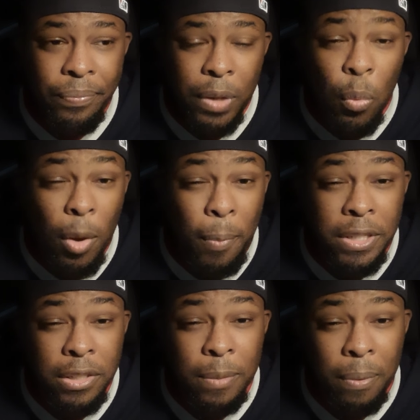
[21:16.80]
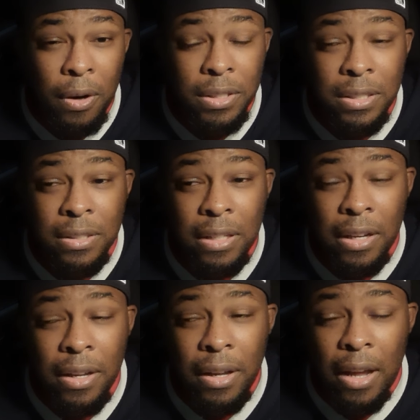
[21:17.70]
One particular person,
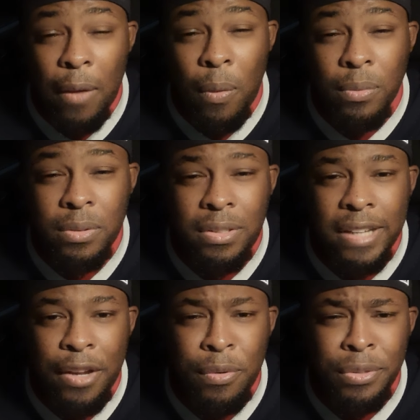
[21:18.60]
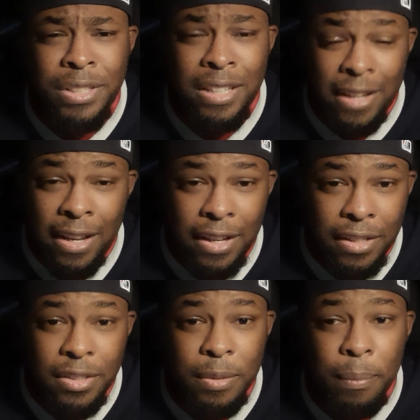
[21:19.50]
I won't say who she
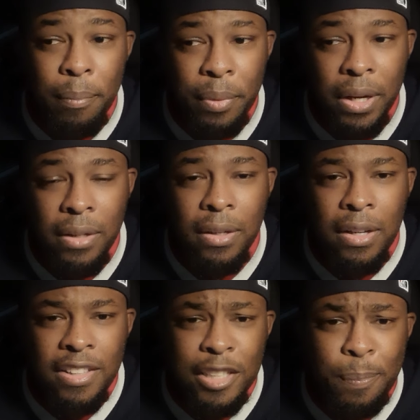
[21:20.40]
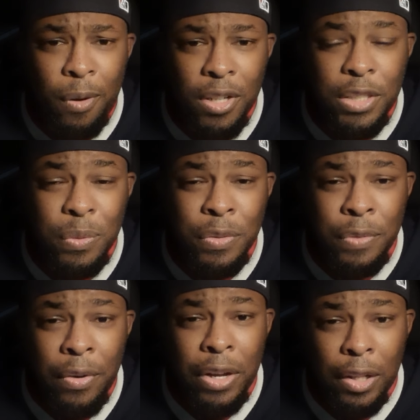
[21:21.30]
is, but this person was
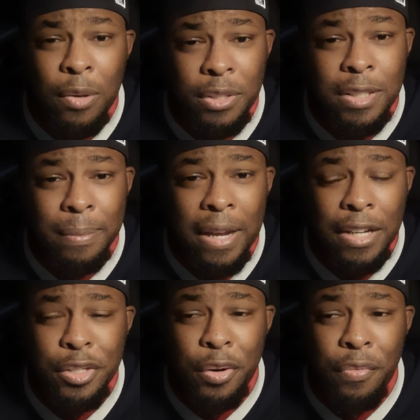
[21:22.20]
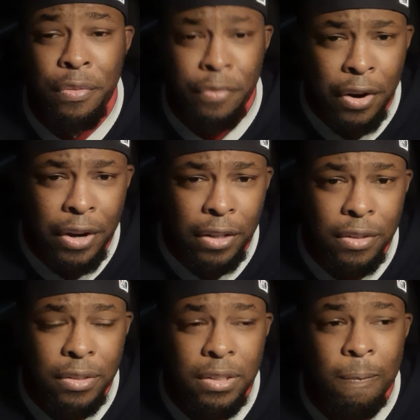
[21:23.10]
very close to my ex-girlfriend, very
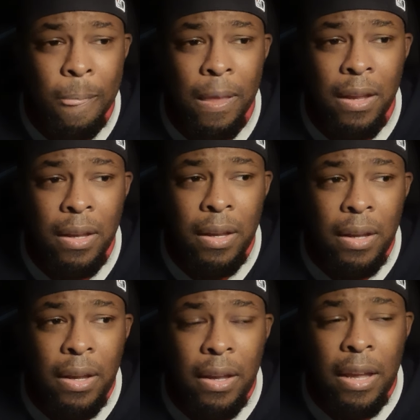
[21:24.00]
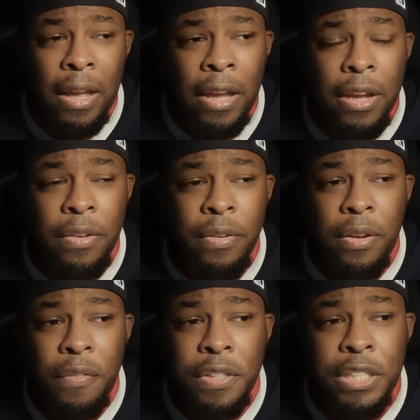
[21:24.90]
close. And
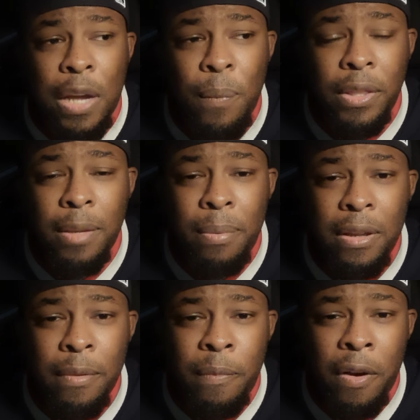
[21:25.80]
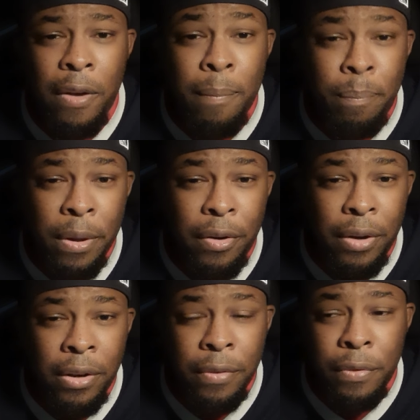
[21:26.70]
for someone to be a very bitter
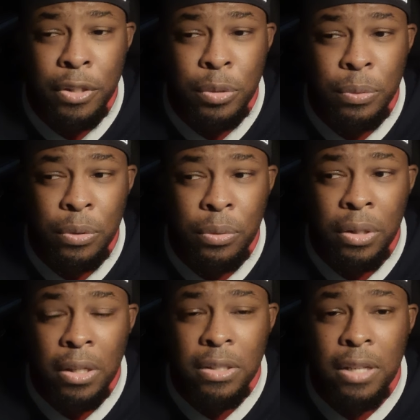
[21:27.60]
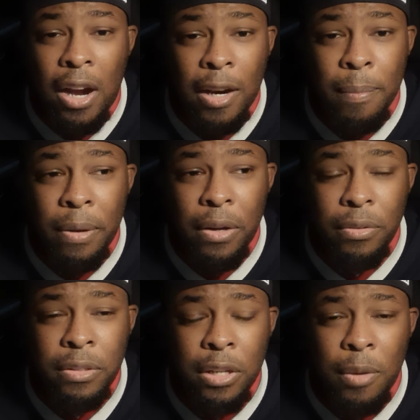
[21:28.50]
individual, talking
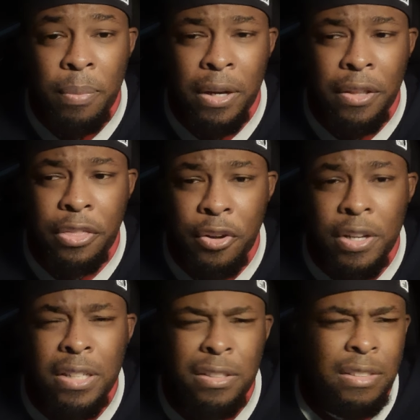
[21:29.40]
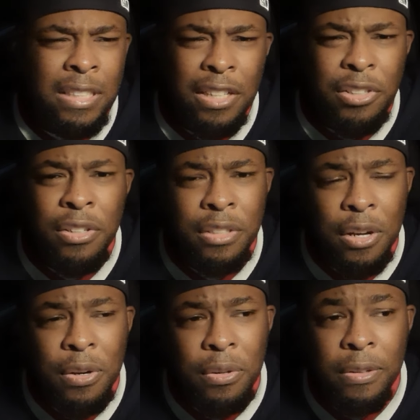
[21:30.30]
about, being 36 years
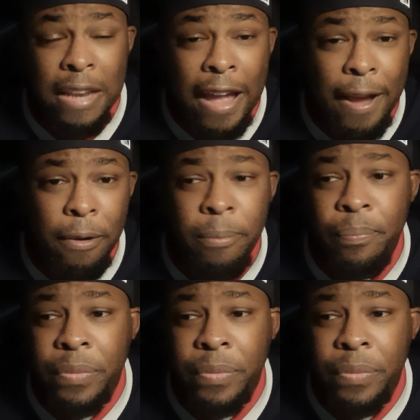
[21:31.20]
old now,